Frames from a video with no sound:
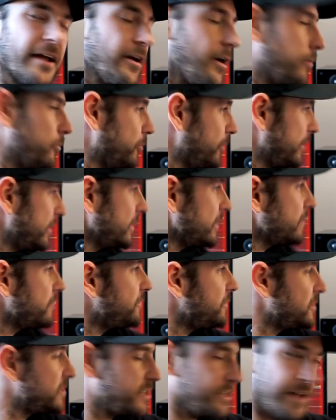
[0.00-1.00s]
I got really
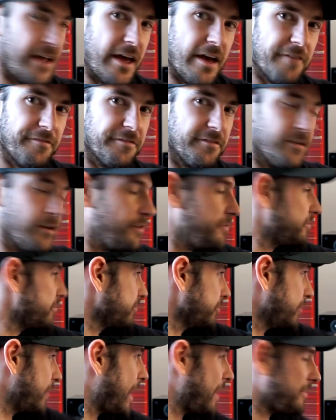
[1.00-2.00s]
efficient airflow
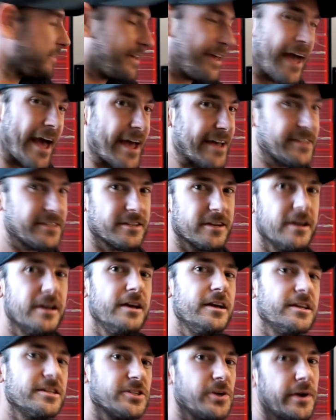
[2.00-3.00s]
throughout the case,
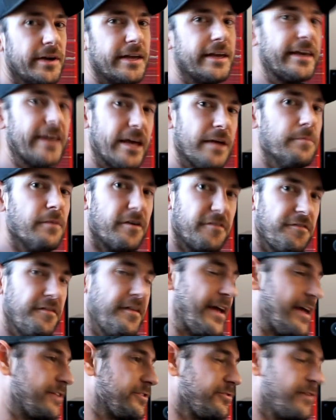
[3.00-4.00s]
so I can keep my
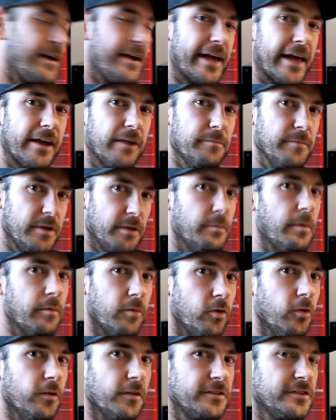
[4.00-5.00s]
fans running at a minimum
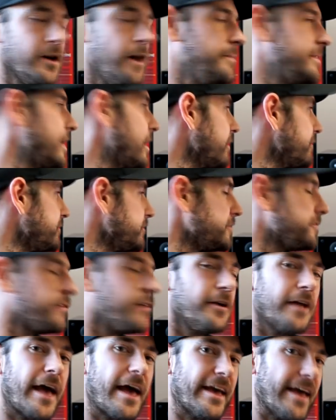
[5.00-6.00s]
all the time. Now, if you've
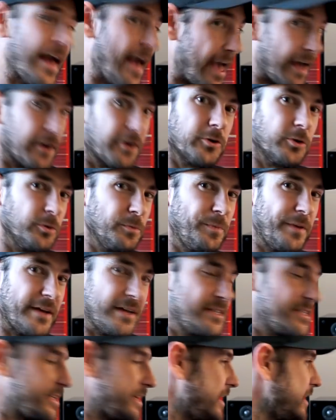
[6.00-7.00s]
got a air-cooled
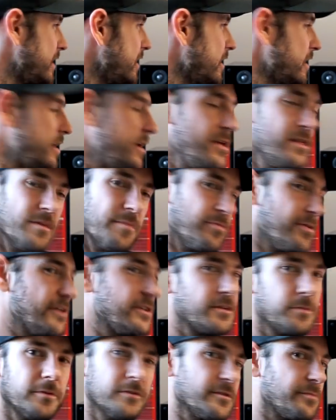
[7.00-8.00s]
PC, the
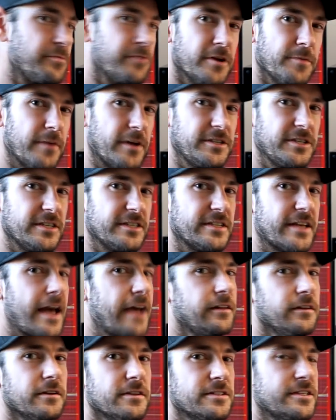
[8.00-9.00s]
principles are pretty much
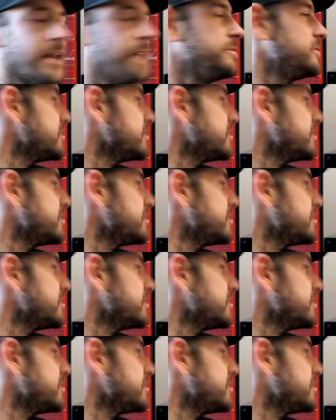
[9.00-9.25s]
exactly the same.